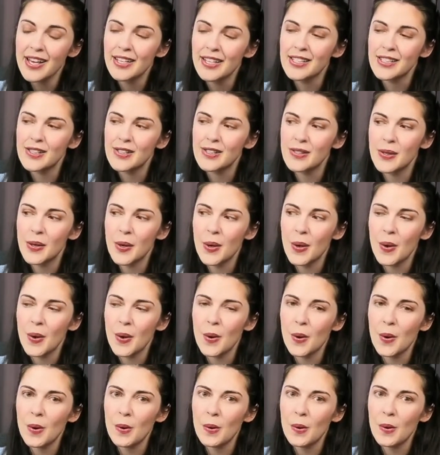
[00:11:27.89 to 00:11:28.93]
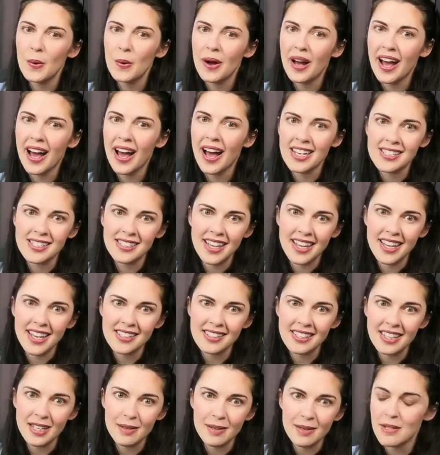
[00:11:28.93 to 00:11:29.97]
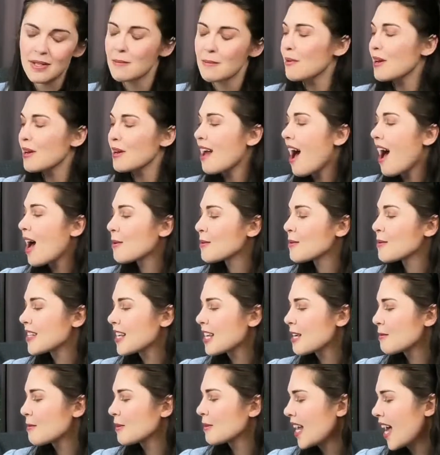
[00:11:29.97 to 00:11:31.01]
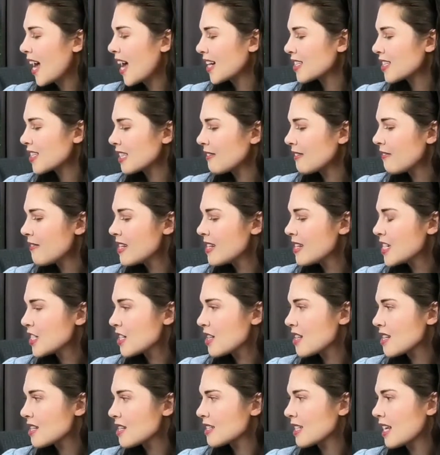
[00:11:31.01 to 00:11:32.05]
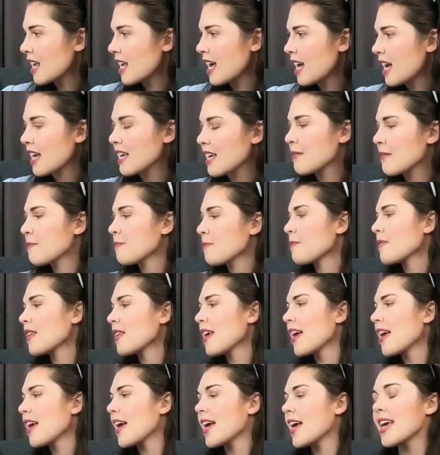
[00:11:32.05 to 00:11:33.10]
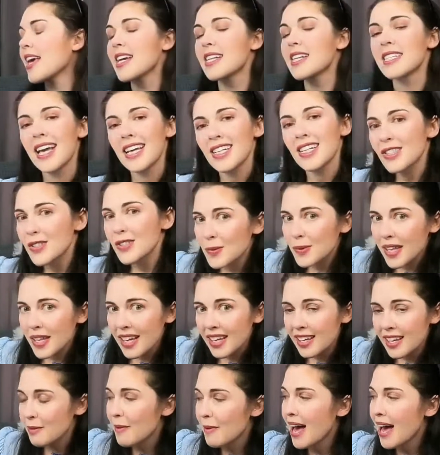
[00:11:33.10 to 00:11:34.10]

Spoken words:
So I just kind of skipped, but I was able to actually finish this guy, and I do like him.